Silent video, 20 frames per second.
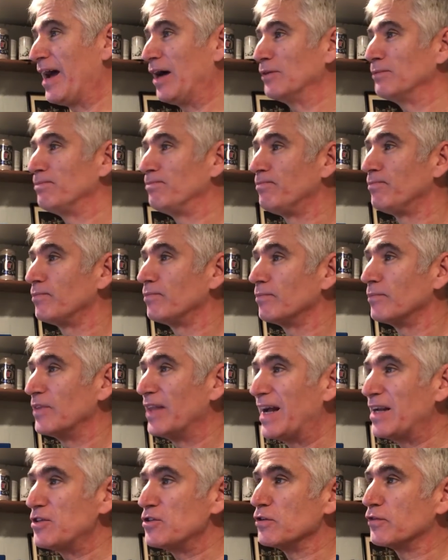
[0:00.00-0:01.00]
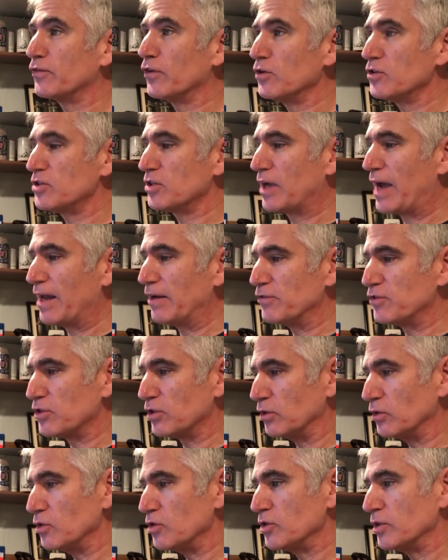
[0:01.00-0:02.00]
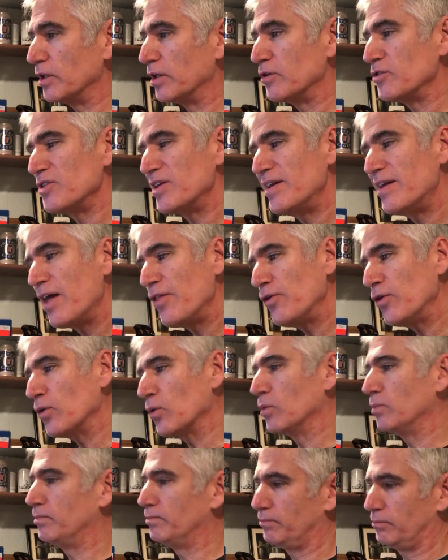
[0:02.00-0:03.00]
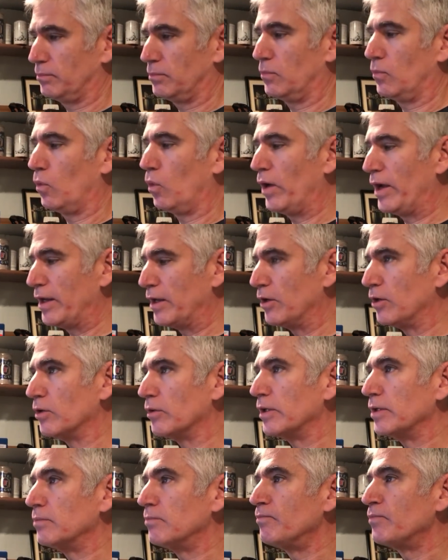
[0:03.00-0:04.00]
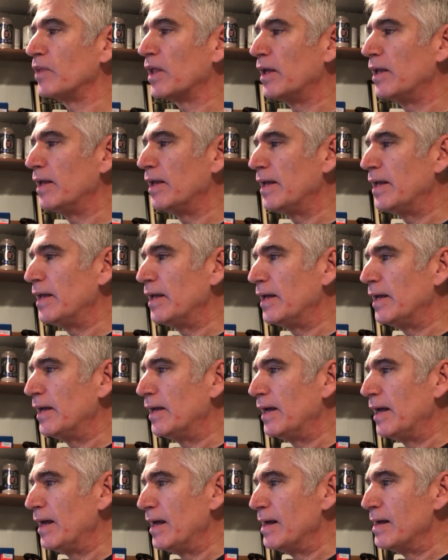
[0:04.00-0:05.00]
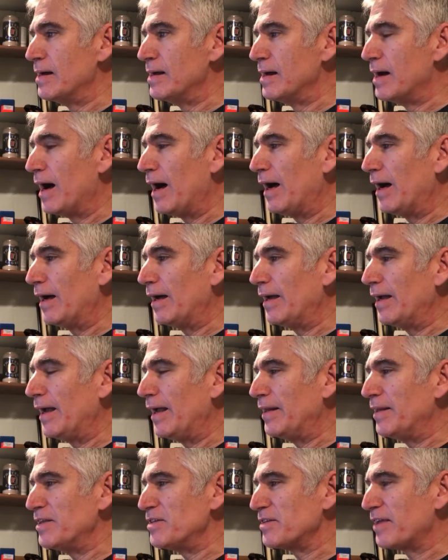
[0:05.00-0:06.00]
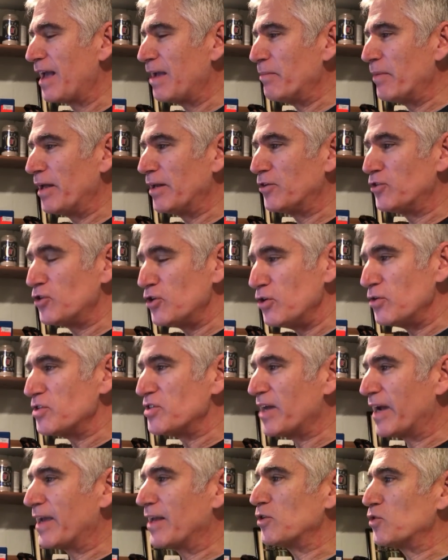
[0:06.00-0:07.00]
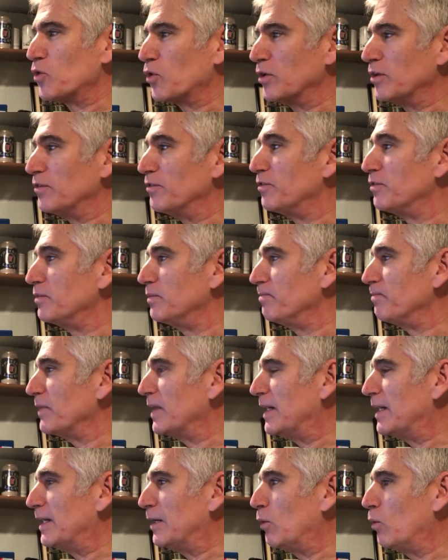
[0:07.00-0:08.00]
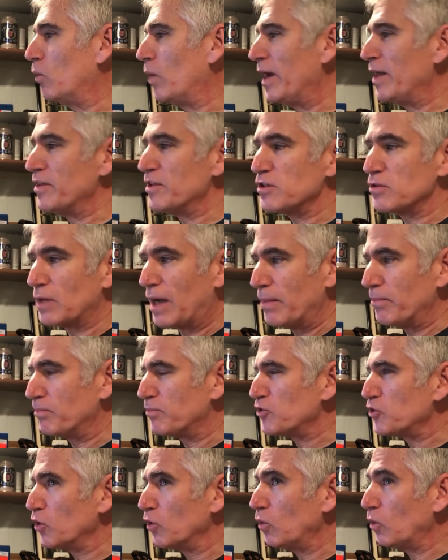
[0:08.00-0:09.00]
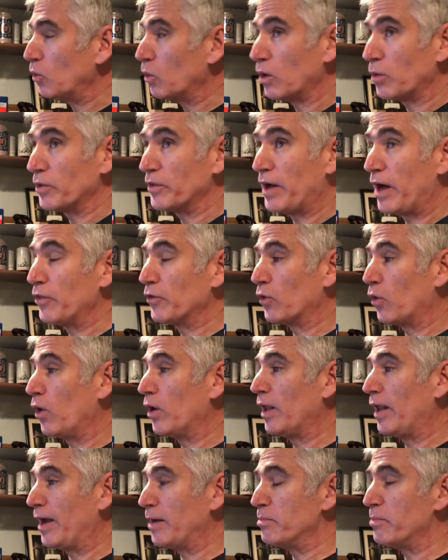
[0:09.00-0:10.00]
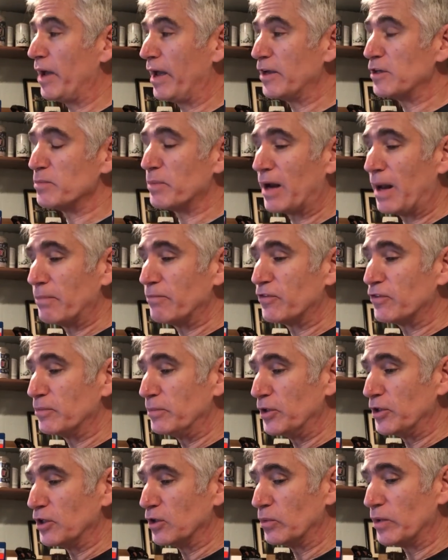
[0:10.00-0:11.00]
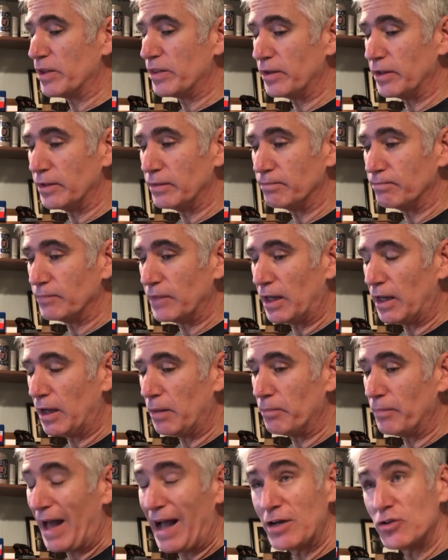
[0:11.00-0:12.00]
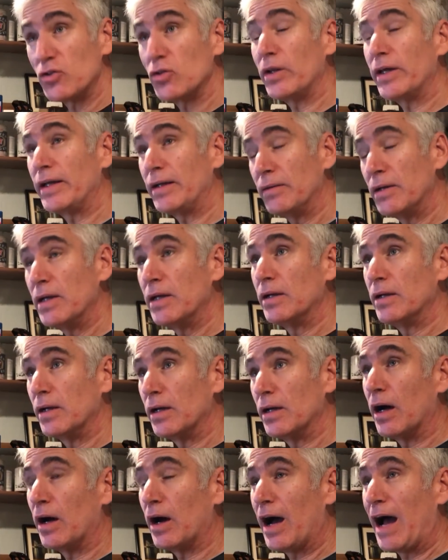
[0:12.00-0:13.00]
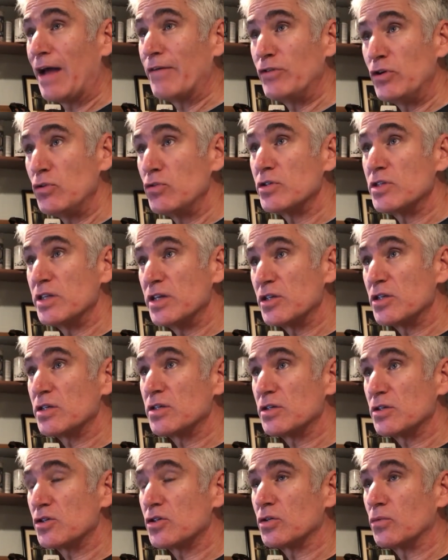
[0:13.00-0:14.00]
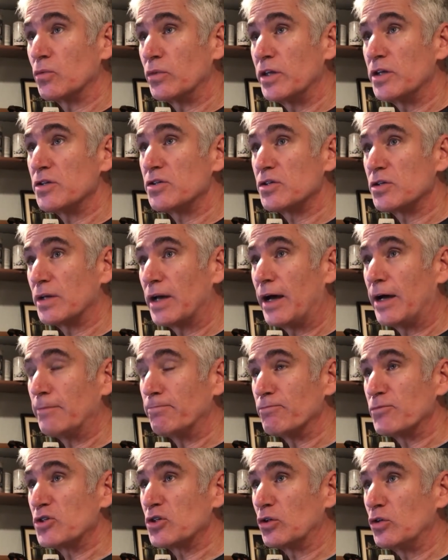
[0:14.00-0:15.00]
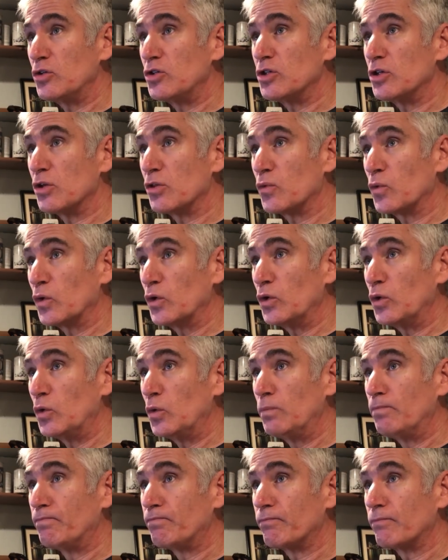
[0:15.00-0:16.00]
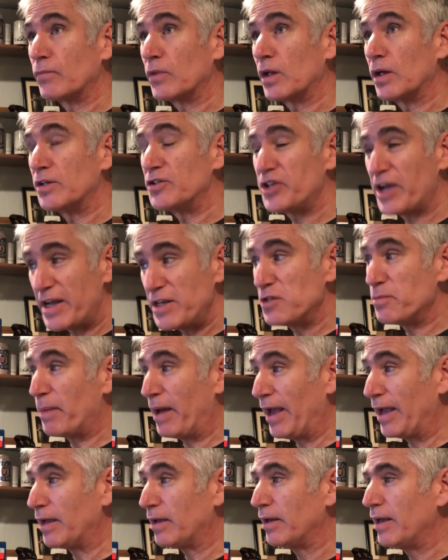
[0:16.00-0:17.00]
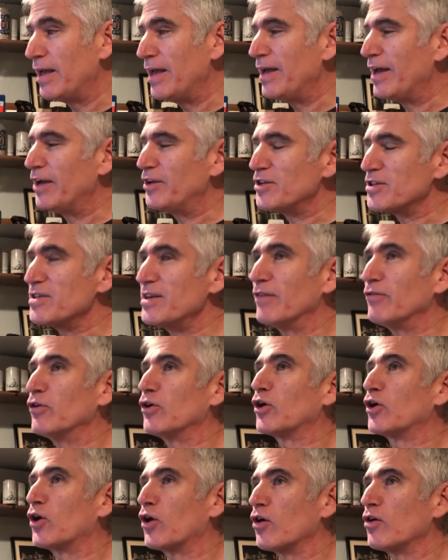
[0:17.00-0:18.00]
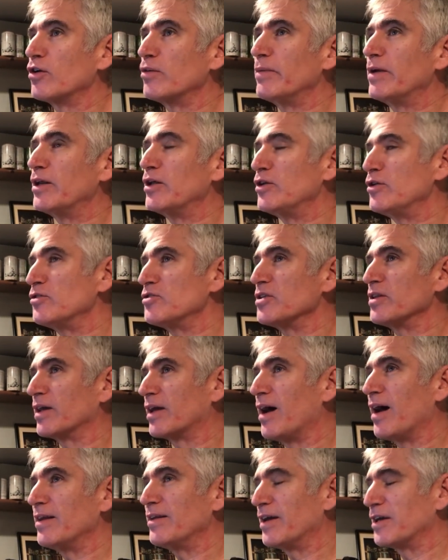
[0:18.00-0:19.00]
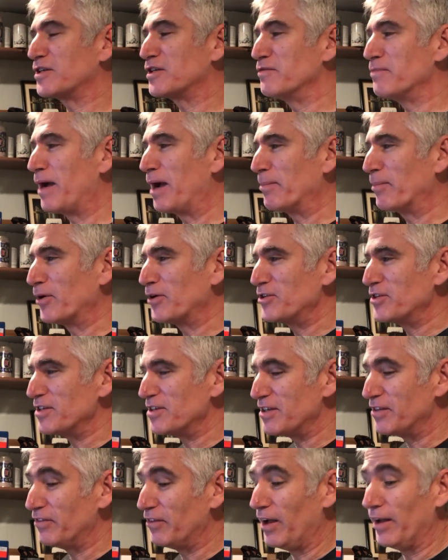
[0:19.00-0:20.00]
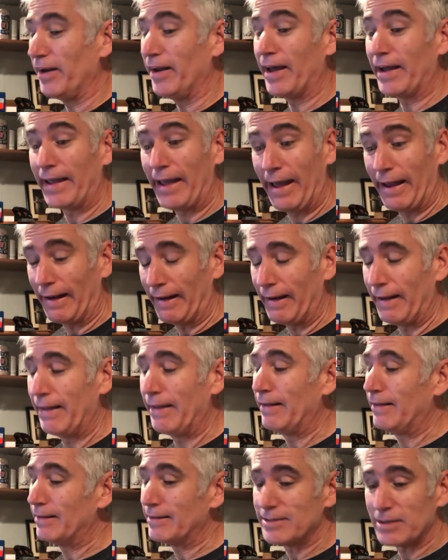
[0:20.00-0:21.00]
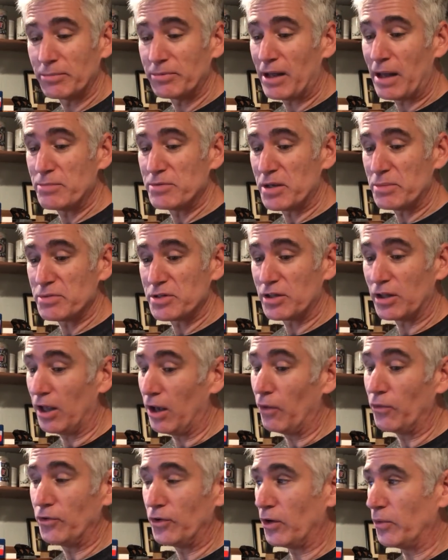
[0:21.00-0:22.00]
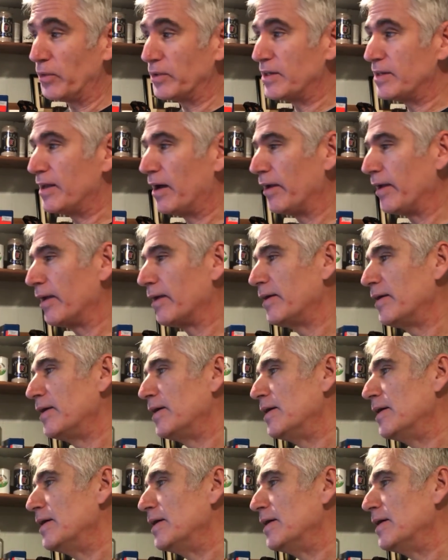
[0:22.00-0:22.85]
account. That's the first kind of solution. There's another way to do it. And this came in too, a second sort of way, and this I'm sure will work with other online banks, but I'm familiar with it. Actually, I've used this solution through Chase Bank. It just never occurred to me to use it in the context of my emergency fund. Again, sometimes I'm slow, don't know what to tell you.